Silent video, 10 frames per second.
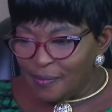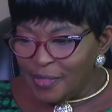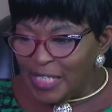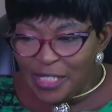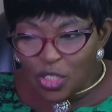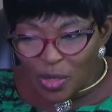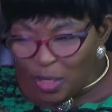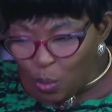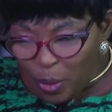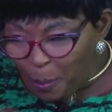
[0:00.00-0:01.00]
It's not a
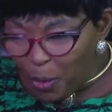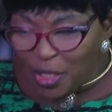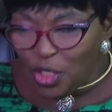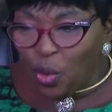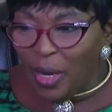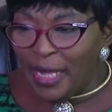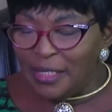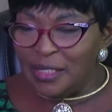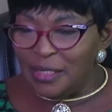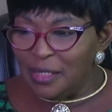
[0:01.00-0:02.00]
weapon in your hand.
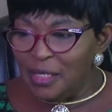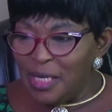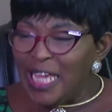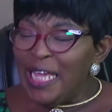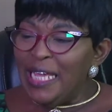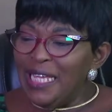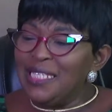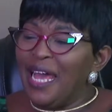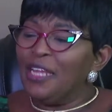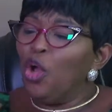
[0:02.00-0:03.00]
It's
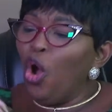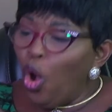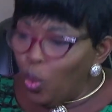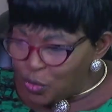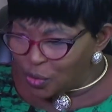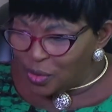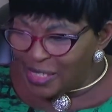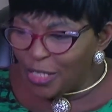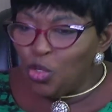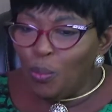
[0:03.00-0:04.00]
an oath
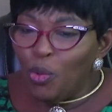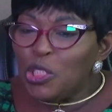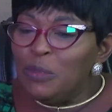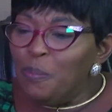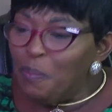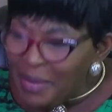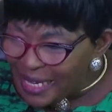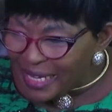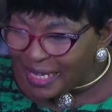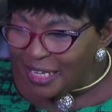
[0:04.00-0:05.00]
that you must
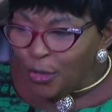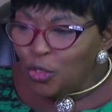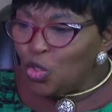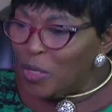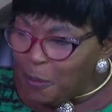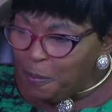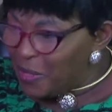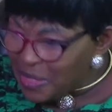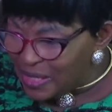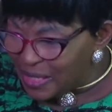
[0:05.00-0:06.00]
make to keep it
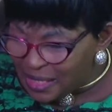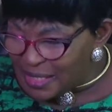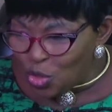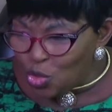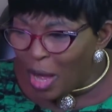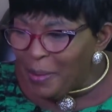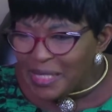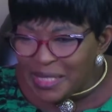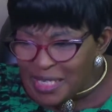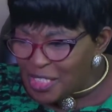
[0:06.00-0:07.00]
secret. You know how many
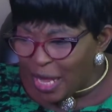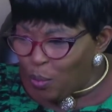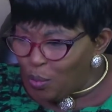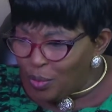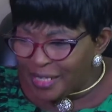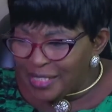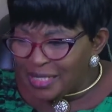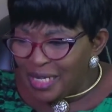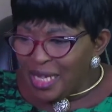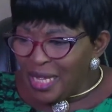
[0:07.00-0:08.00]
things that
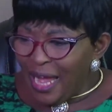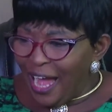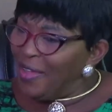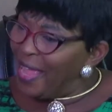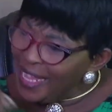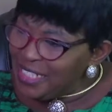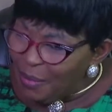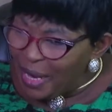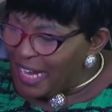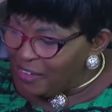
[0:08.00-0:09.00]
I've heard in my
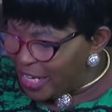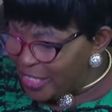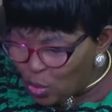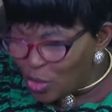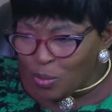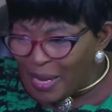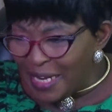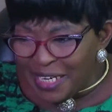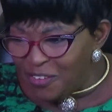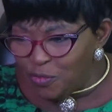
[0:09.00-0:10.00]
life that is going to my
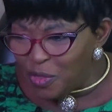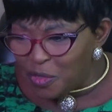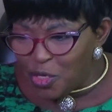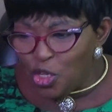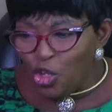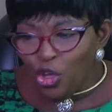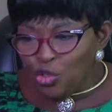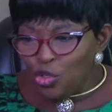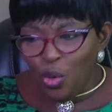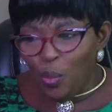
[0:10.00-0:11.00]
grave with me? You
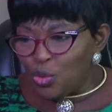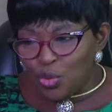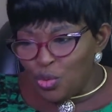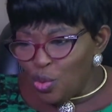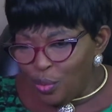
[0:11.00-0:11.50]
don't want to know.